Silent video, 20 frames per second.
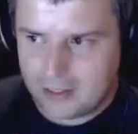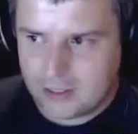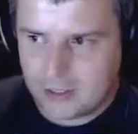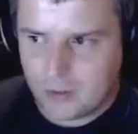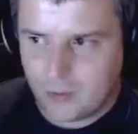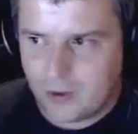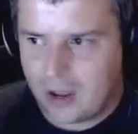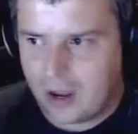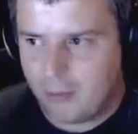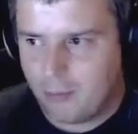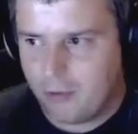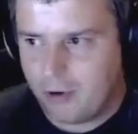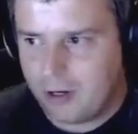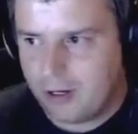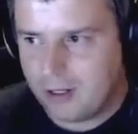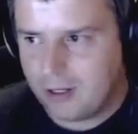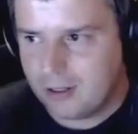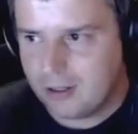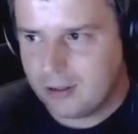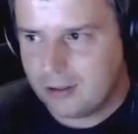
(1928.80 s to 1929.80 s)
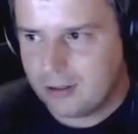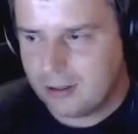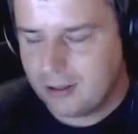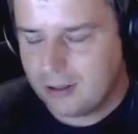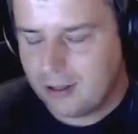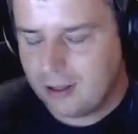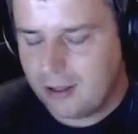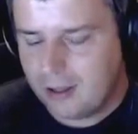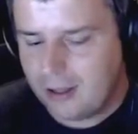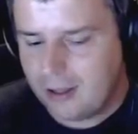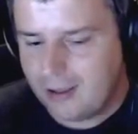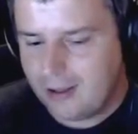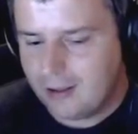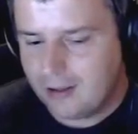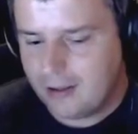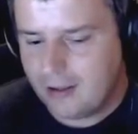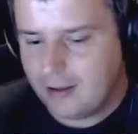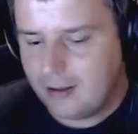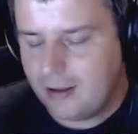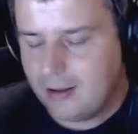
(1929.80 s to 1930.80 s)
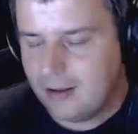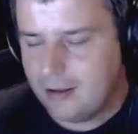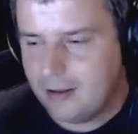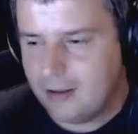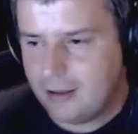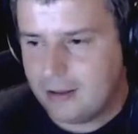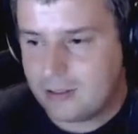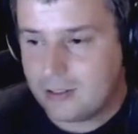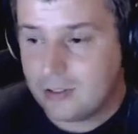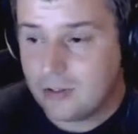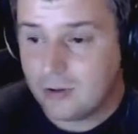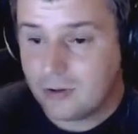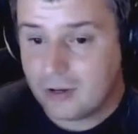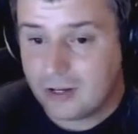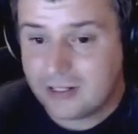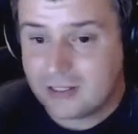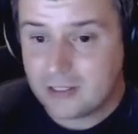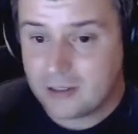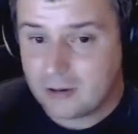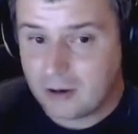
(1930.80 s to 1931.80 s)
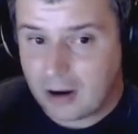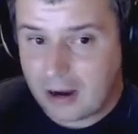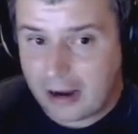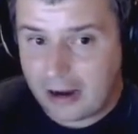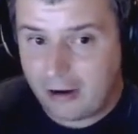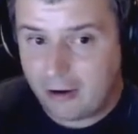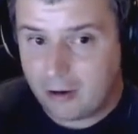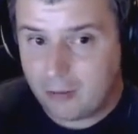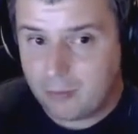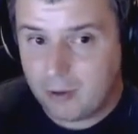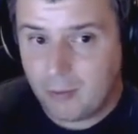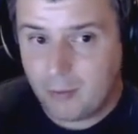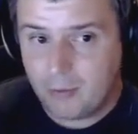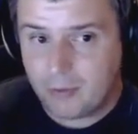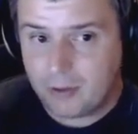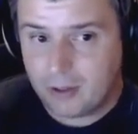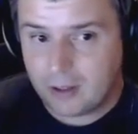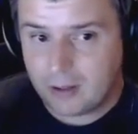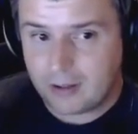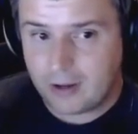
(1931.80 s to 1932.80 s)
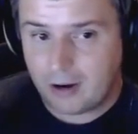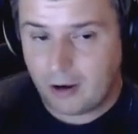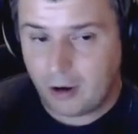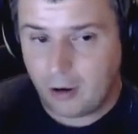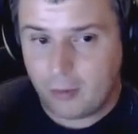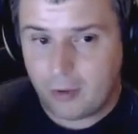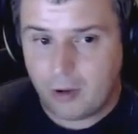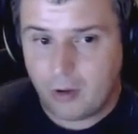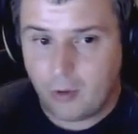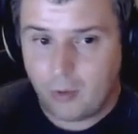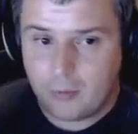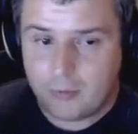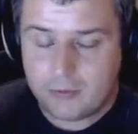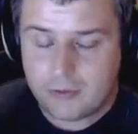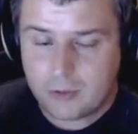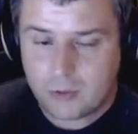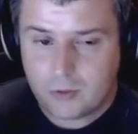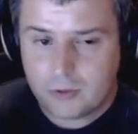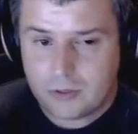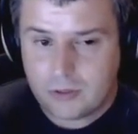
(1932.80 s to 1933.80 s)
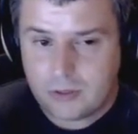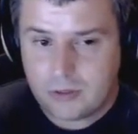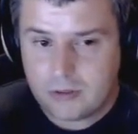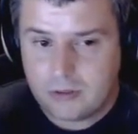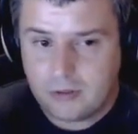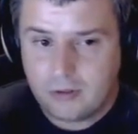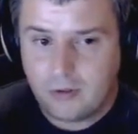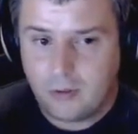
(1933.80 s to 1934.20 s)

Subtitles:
way I'm reading it, it's still nice that they're hiring people that care about open source,